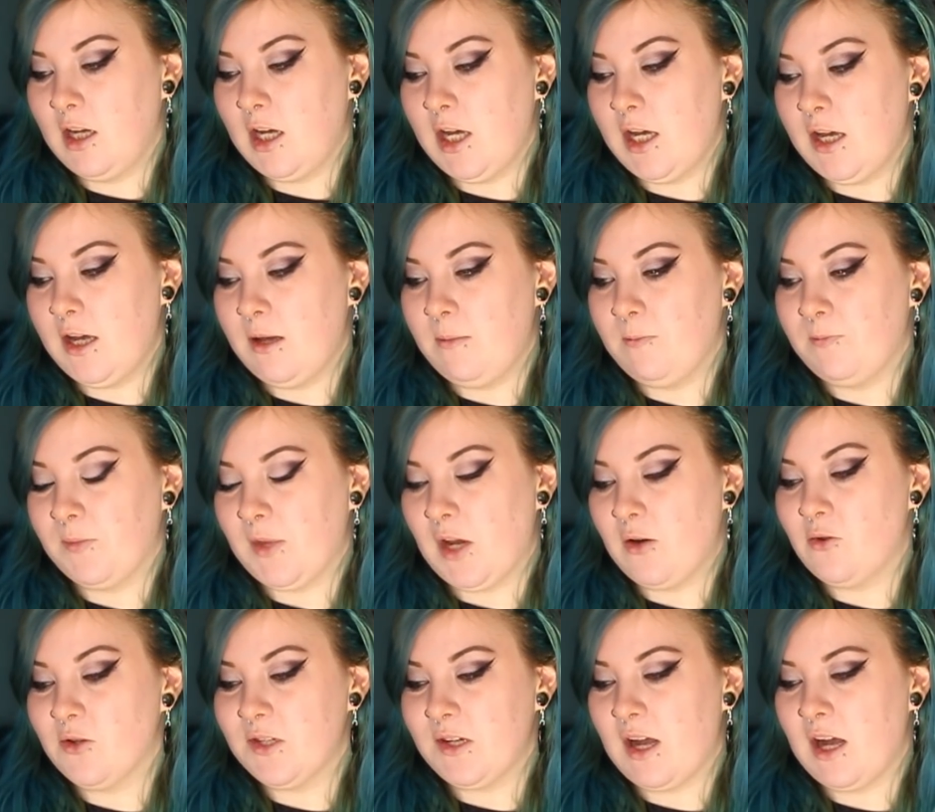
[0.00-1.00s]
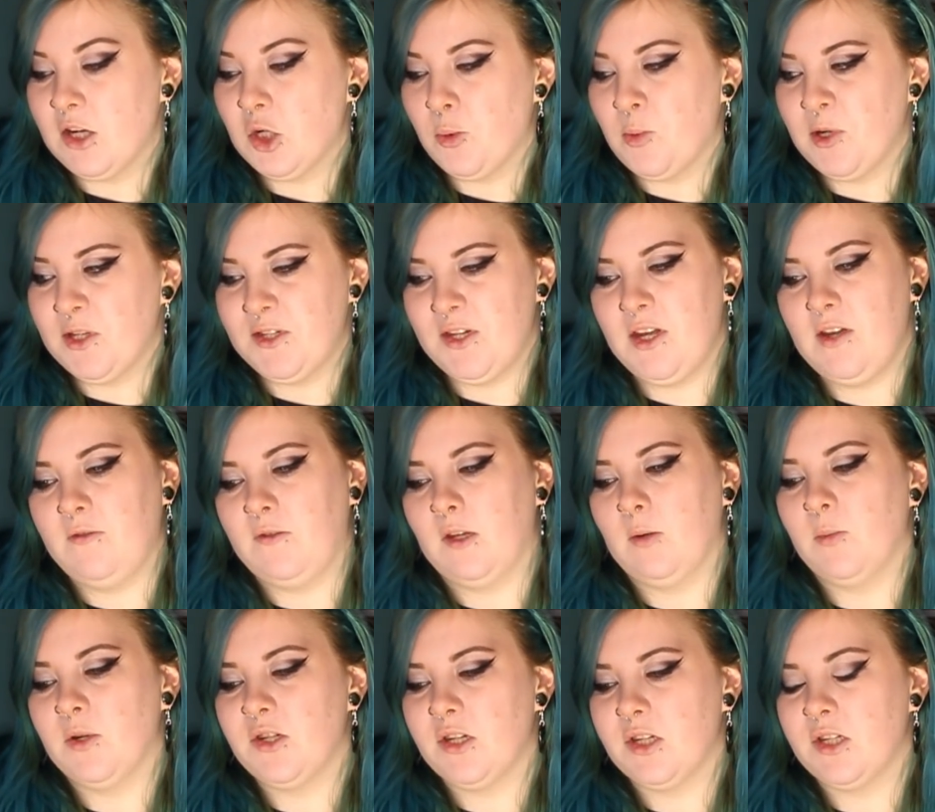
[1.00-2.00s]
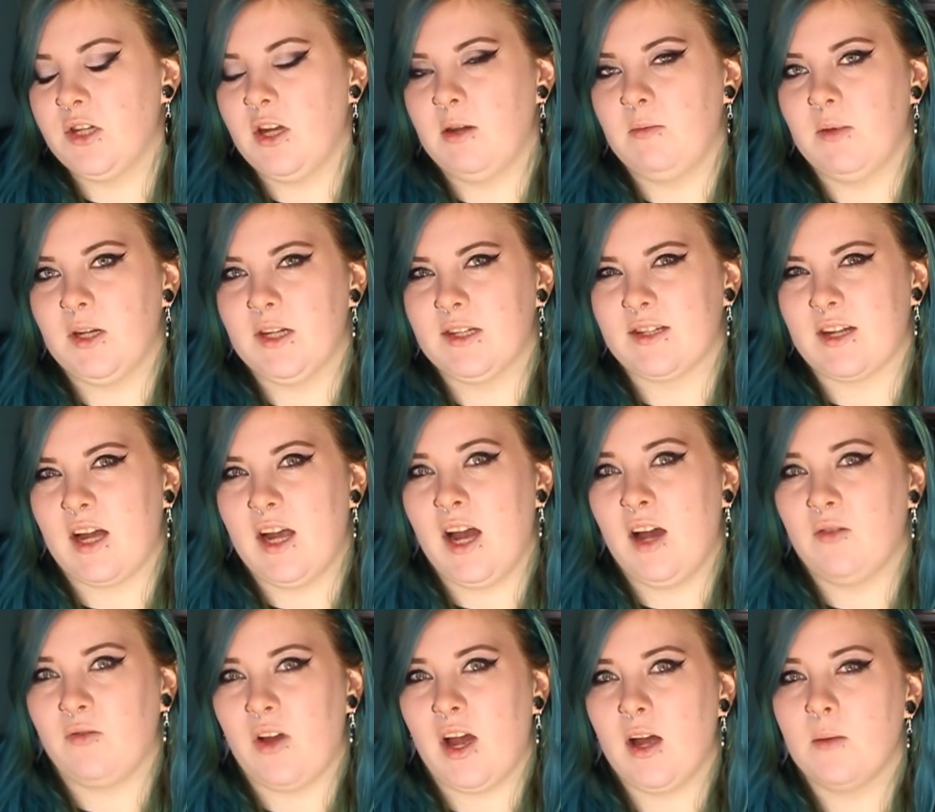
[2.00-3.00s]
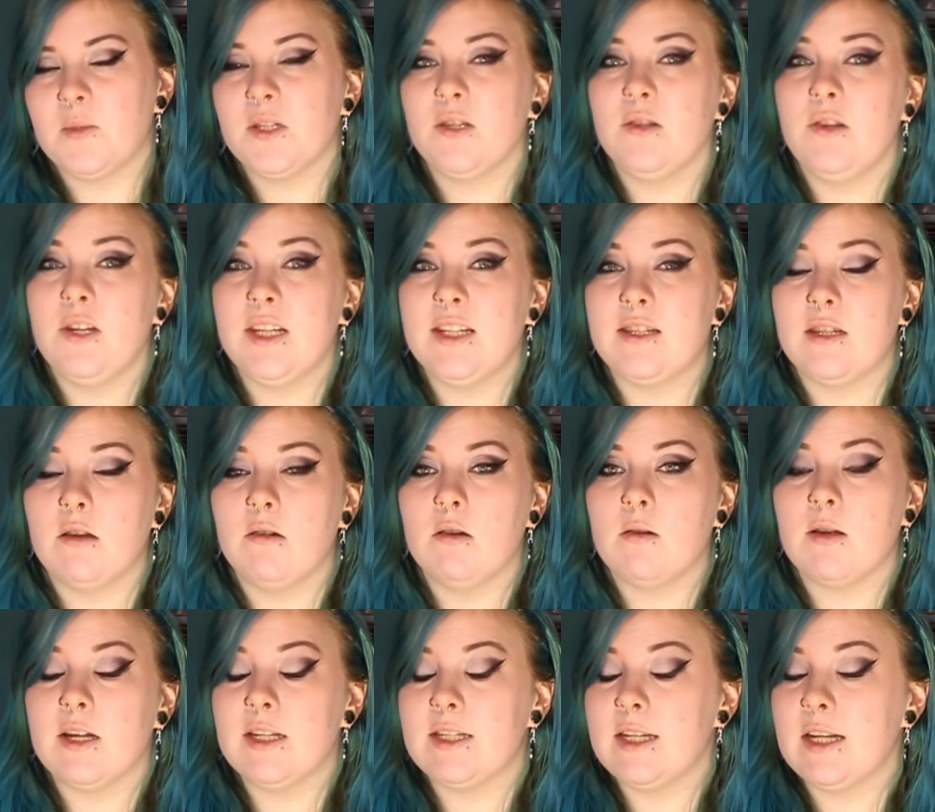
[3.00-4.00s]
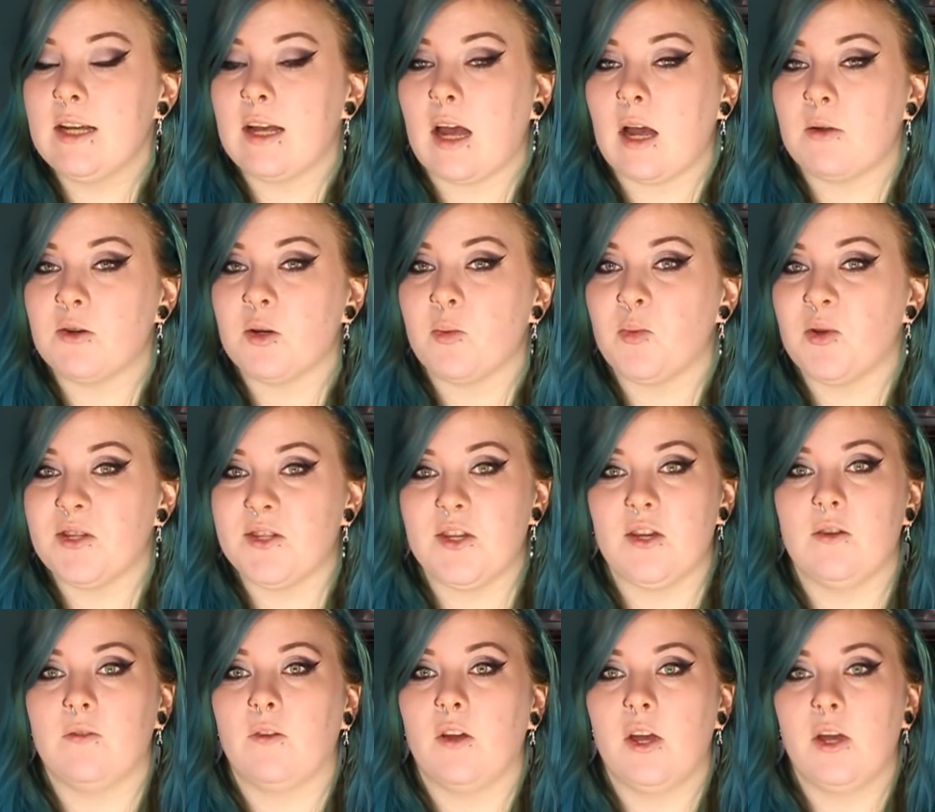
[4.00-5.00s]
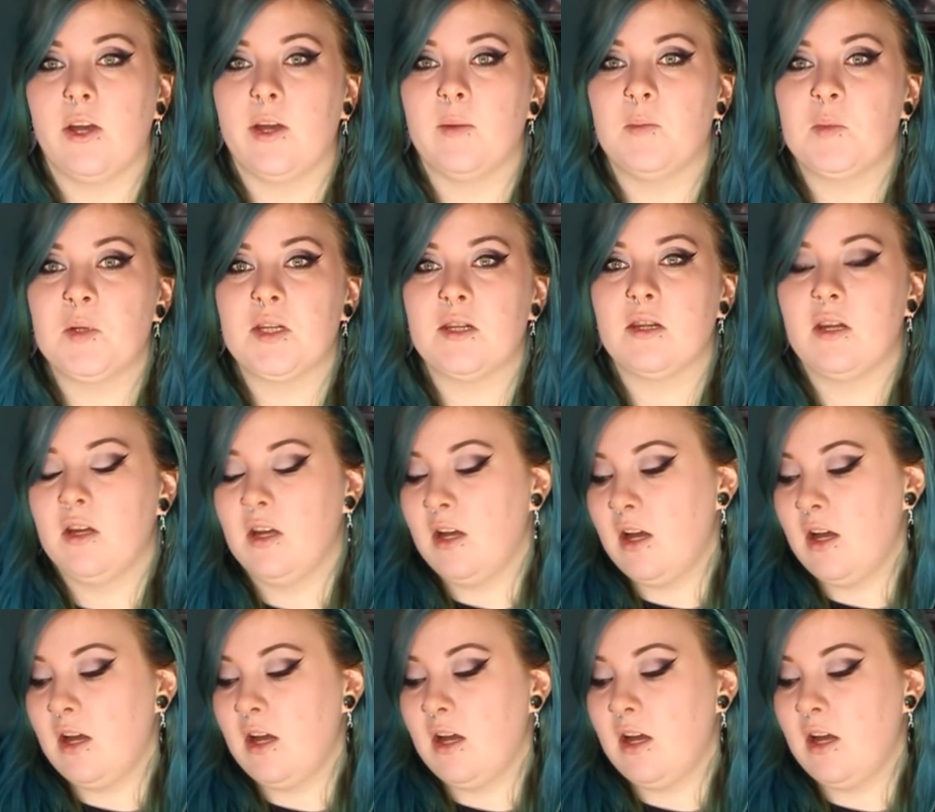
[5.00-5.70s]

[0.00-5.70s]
and also how to preserve them, which is good because I have absolutely zero idea how to preserve herbs.